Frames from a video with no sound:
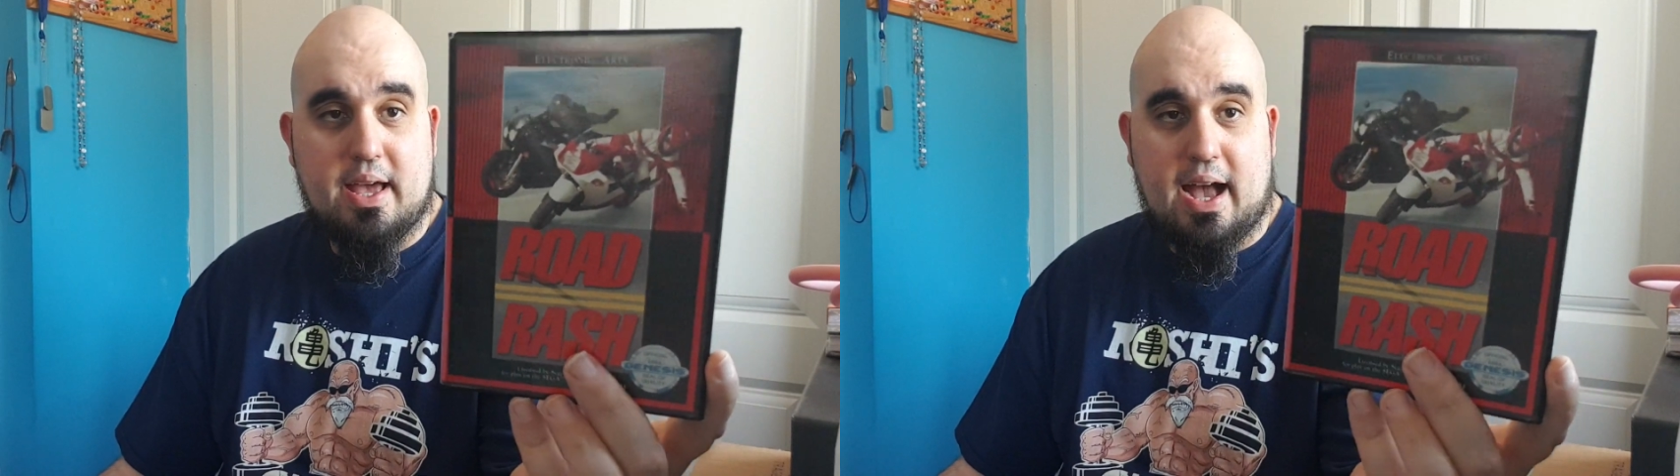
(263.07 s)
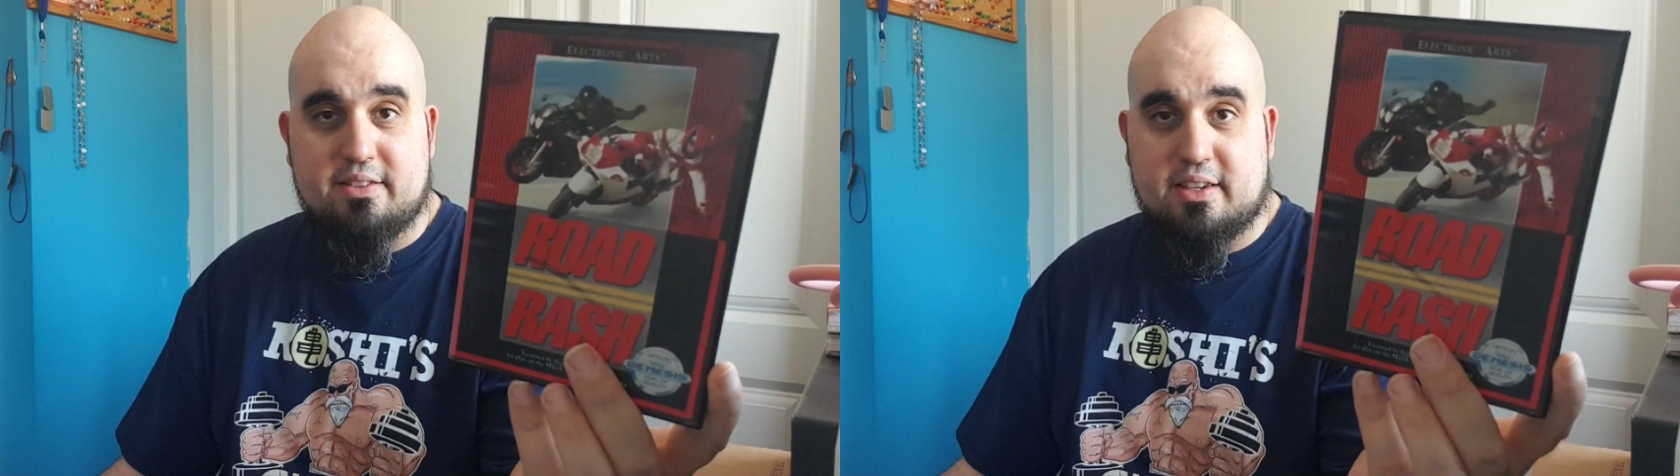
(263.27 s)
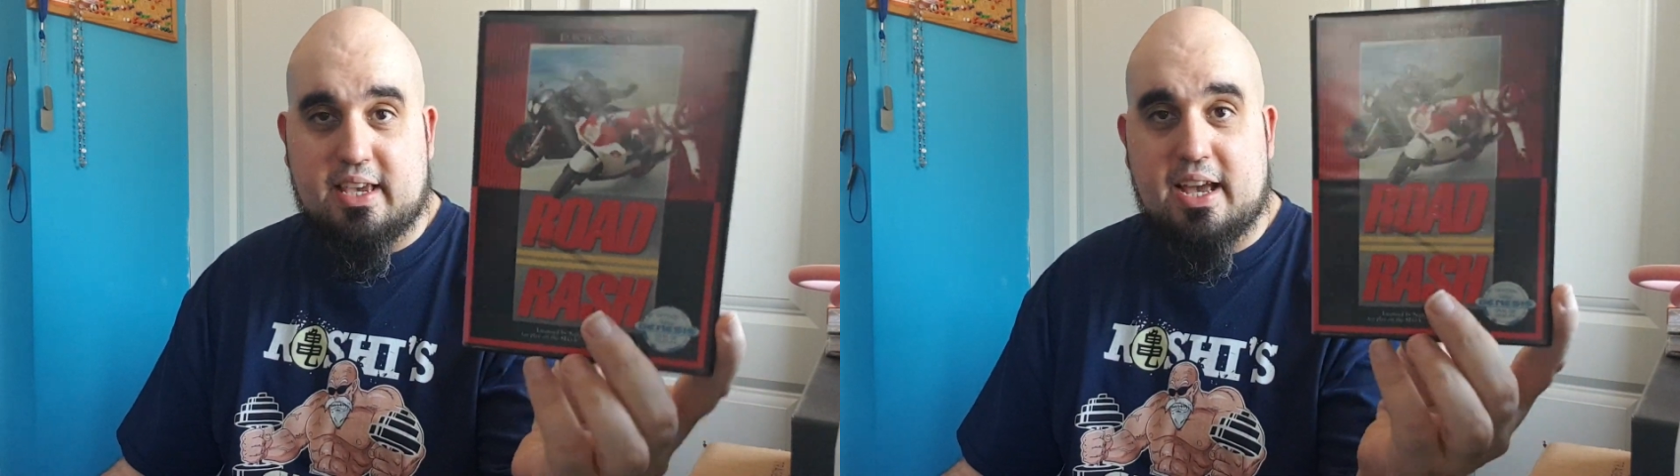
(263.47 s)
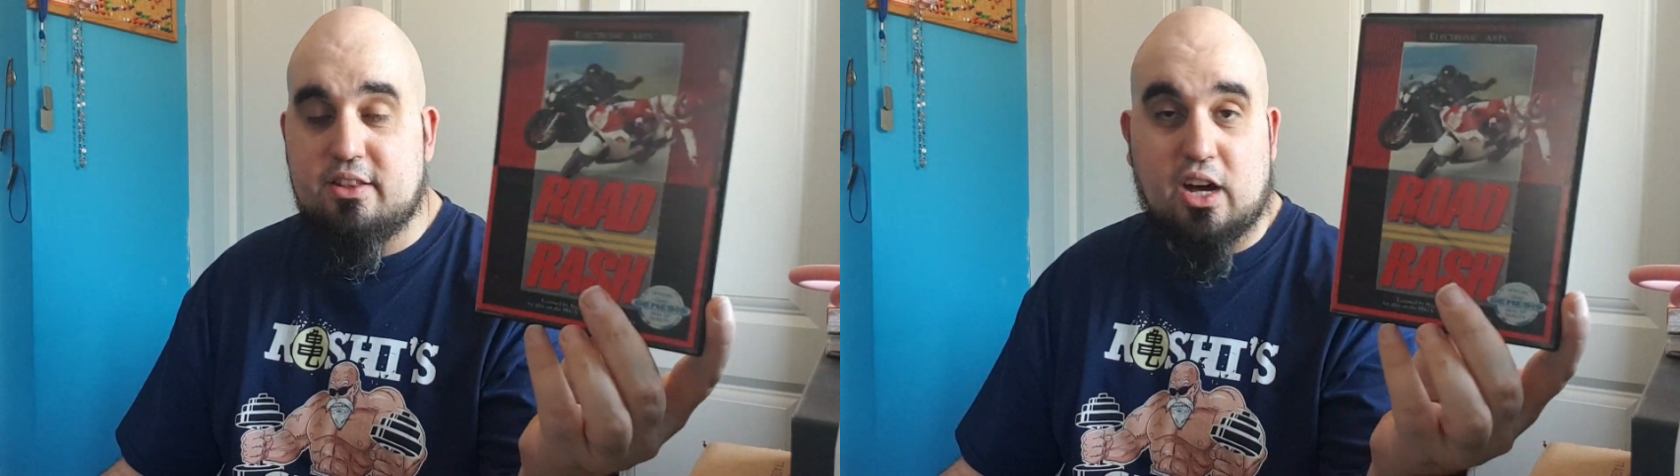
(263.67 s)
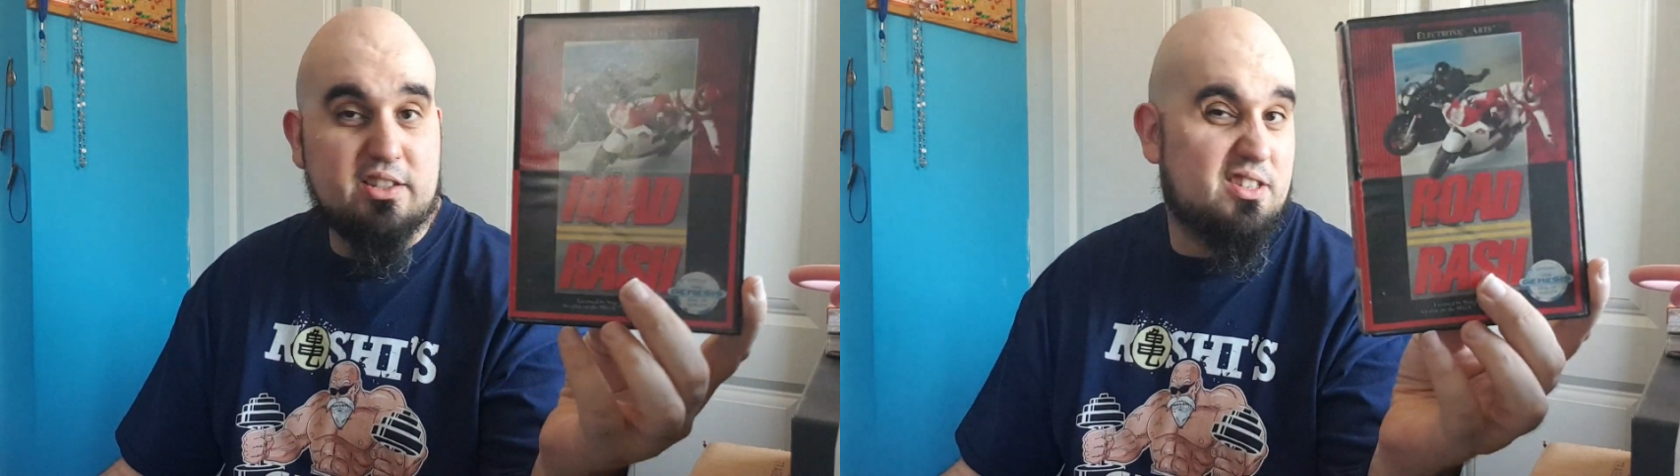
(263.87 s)
as a kid,
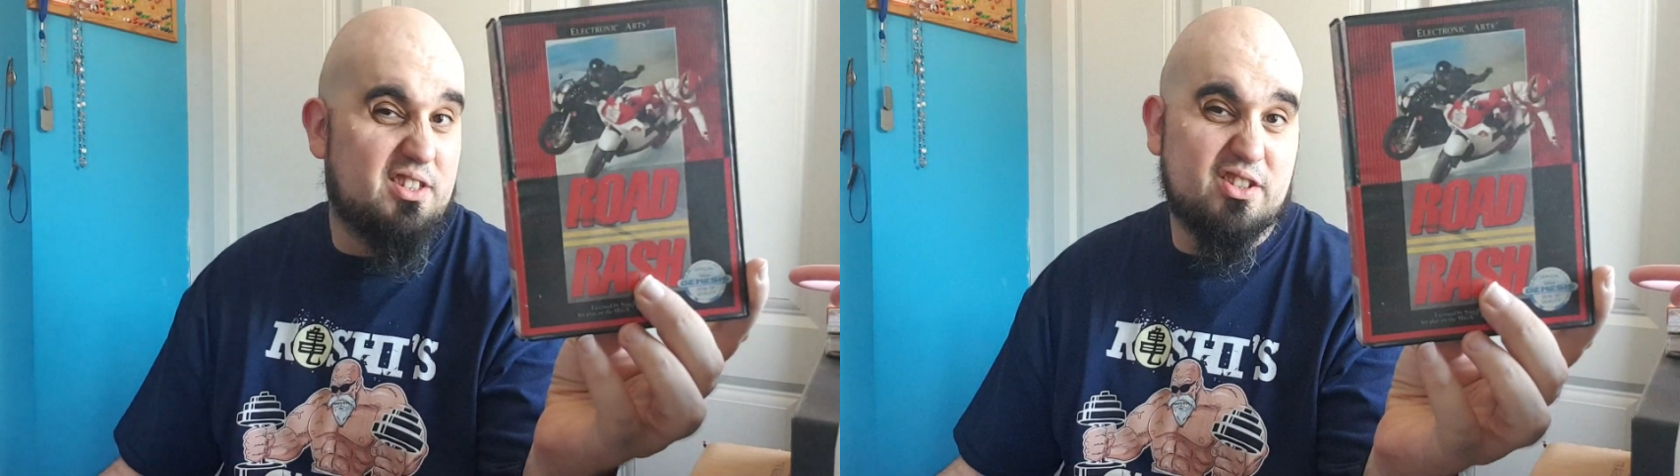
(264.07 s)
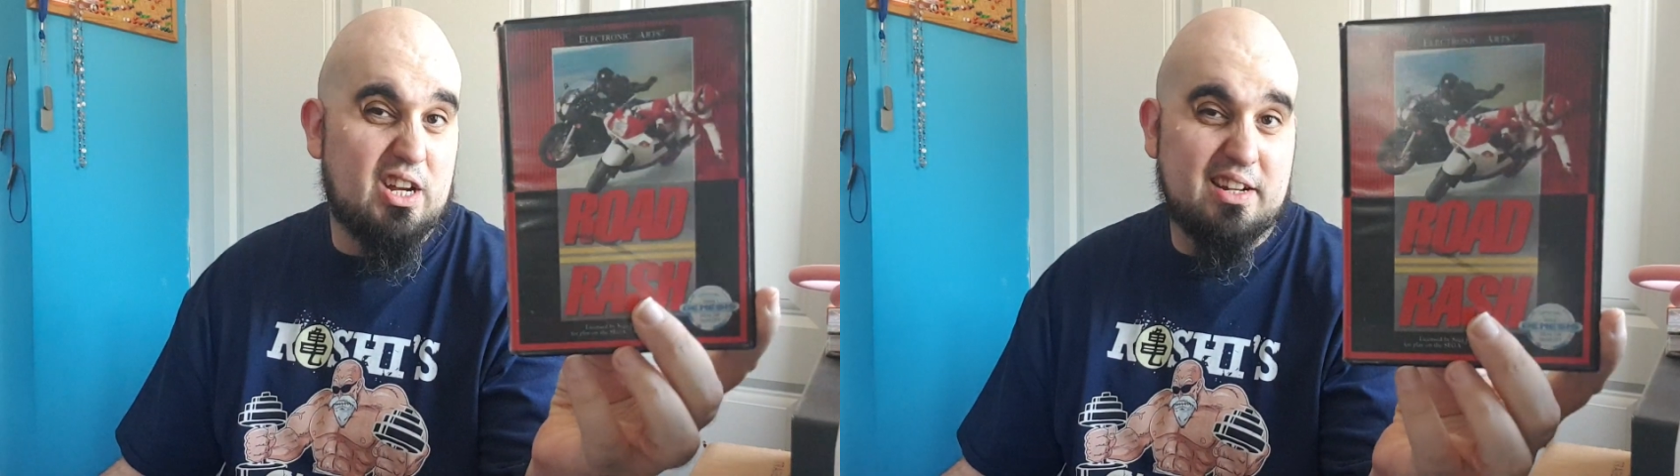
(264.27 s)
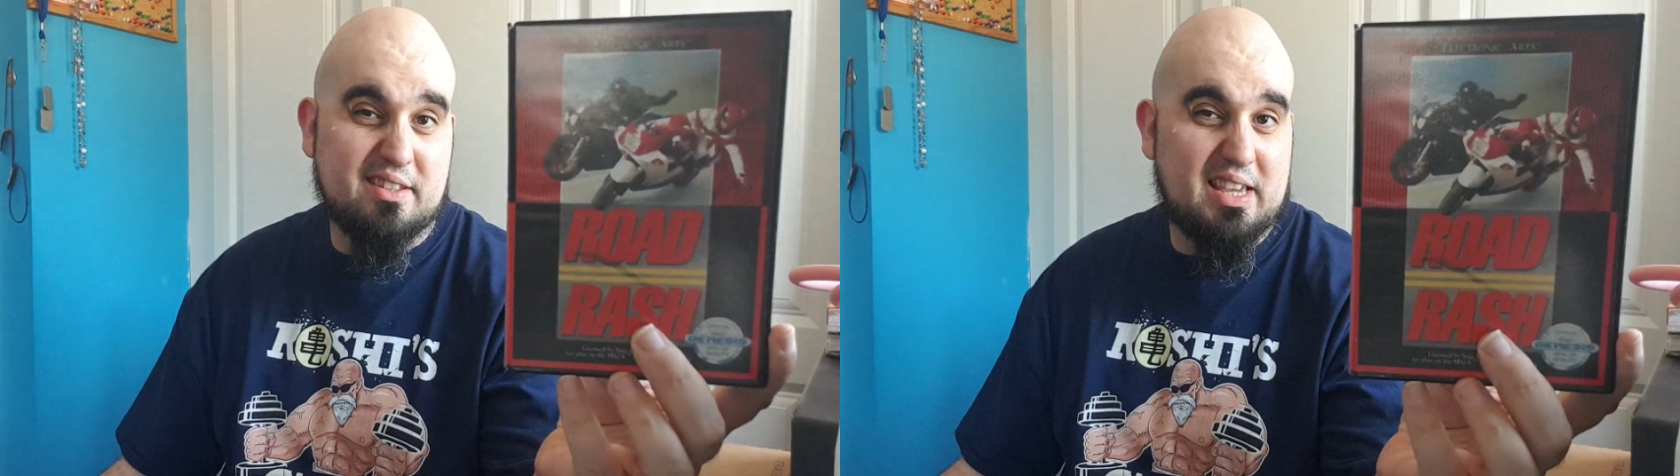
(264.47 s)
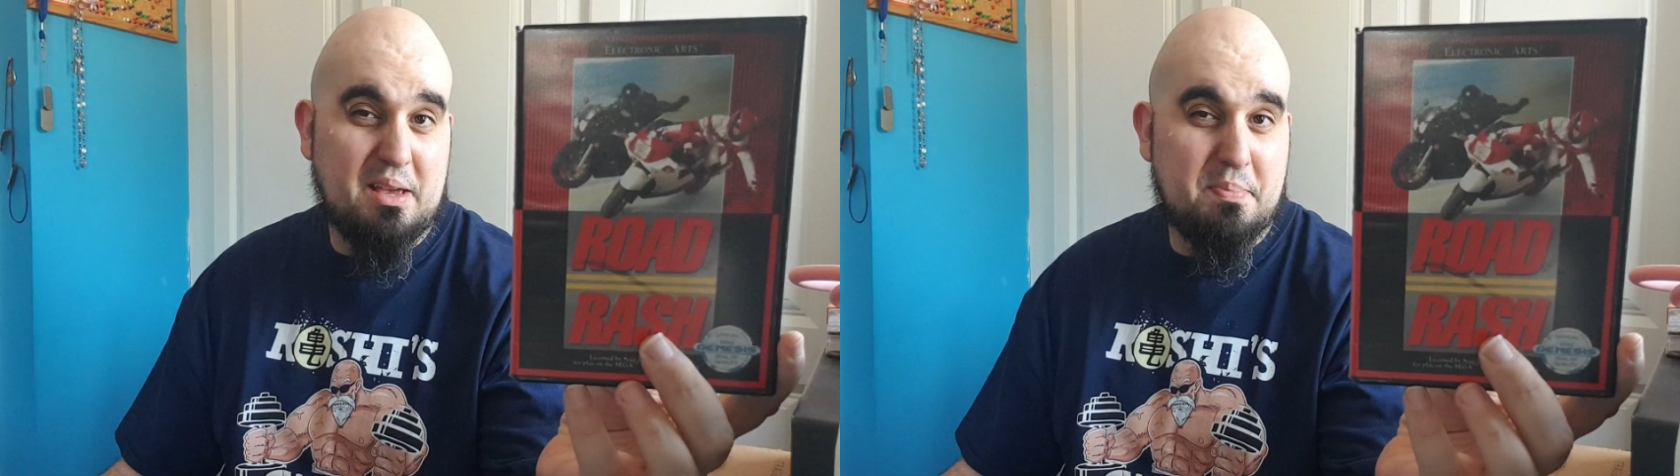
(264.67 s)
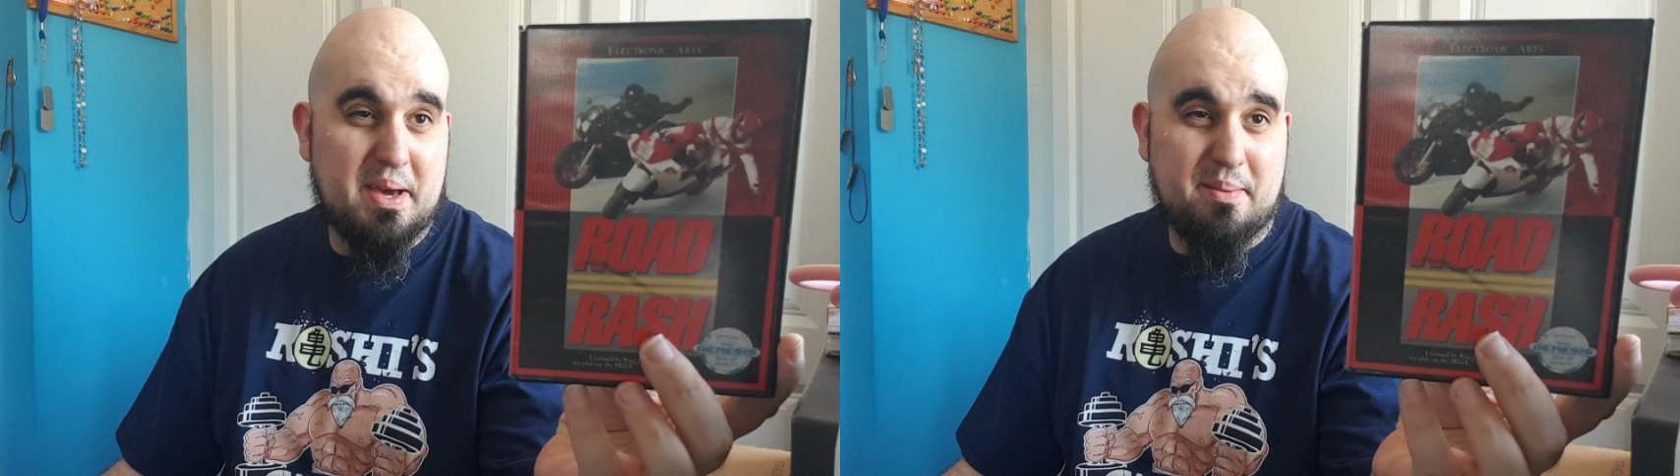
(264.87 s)
and I just decided to
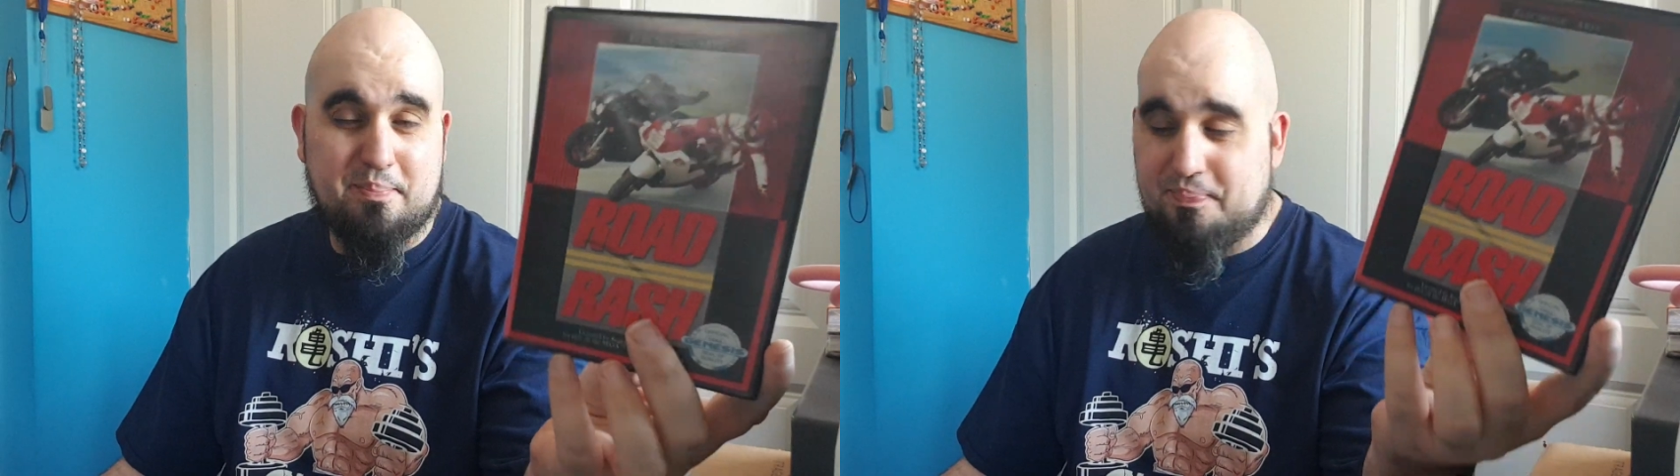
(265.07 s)
keep it.